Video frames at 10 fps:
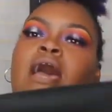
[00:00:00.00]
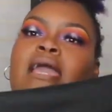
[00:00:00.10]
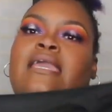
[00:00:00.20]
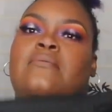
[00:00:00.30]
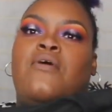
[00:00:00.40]

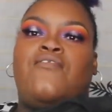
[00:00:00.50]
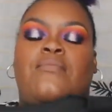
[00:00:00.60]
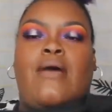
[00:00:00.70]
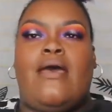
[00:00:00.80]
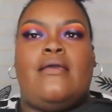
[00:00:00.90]
I get most
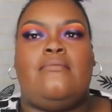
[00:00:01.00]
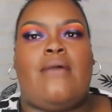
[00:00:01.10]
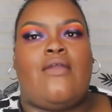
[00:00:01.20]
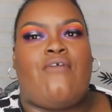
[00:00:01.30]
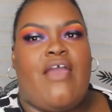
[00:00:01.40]
of my,
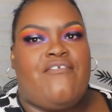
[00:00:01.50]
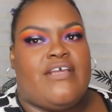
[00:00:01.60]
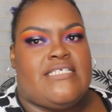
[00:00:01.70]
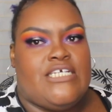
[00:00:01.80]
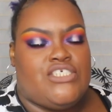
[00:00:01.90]
my
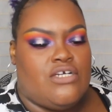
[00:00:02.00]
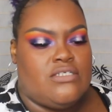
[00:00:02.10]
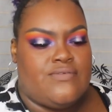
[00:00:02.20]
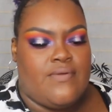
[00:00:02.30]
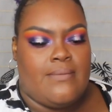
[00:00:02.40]
graphic
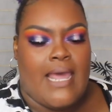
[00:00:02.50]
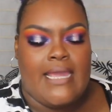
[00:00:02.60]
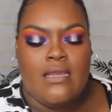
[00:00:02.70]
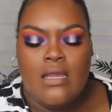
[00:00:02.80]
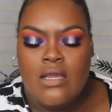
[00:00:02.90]
t-shirts from
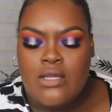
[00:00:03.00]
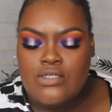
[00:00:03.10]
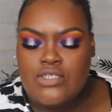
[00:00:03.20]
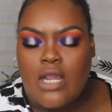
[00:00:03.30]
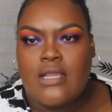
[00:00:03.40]
like
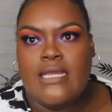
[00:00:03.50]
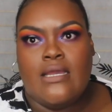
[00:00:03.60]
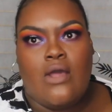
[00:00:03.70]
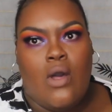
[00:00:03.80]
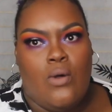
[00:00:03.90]
Target
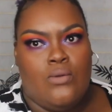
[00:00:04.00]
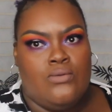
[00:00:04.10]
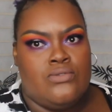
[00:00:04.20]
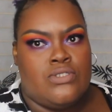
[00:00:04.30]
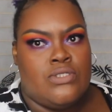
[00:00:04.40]
and
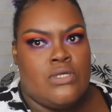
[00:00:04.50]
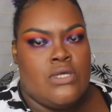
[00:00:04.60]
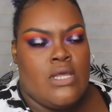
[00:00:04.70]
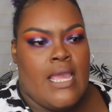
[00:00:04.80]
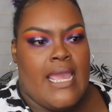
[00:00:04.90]
Kohl's.
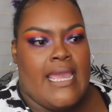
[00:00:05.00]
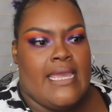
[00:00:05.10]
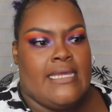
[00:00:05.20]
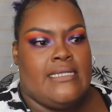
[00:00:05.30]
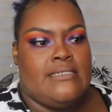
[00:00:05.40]

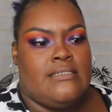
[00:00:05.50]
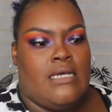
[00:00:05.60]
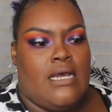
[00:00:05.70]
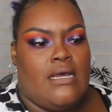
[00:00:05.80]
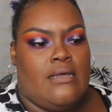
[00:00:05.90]
And
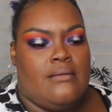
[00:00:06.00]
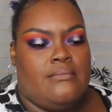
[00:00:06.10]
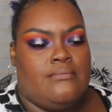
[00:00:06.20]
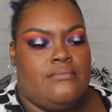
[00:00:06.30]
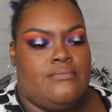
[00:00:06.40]

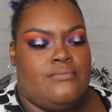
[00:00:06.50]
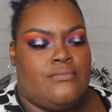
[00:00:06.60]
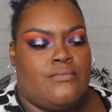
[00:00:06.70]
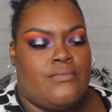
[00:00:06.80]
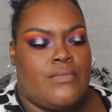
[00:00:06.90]
um,
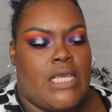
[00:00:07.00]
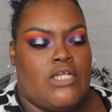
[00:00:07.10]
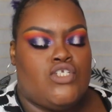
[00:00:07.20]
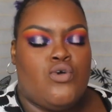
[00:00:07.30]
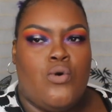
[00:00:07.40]

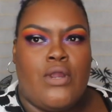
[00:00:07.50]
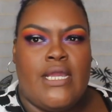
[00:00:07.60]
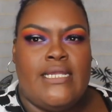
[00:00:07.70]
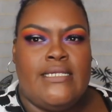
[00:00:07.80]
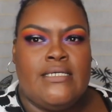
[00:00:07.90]

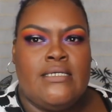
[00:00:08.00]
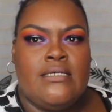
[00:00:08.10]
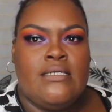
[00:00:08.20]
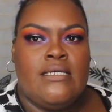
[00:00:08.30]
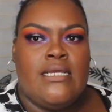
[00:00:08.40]
Torrid
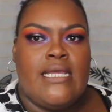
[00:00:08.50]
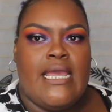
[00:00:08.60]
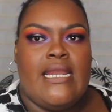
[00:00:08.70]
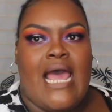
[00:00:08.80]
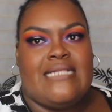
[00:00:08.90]

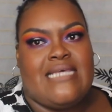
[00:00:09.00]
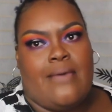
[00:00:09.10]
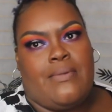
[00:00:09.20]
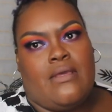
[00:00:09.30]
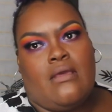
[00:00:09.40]
and Hot
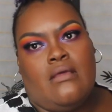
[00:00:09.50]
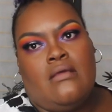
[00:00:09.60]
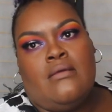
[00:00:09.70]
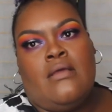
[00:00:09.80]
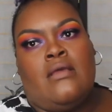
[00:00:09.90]
Topic.
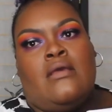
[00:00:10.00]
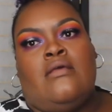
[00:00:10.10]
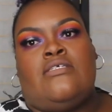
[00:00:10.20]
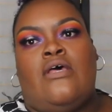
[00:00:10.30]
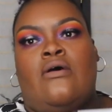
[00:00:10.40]

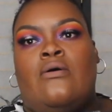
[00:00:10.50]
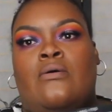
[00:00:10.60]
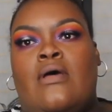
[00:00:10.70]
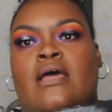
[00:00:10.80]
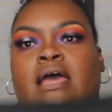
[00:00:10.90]

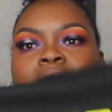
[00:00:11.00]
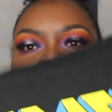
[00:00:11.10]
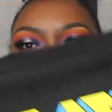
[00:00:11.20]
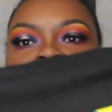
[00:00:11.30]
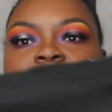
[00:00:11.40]
So
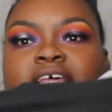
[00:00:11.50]
I saw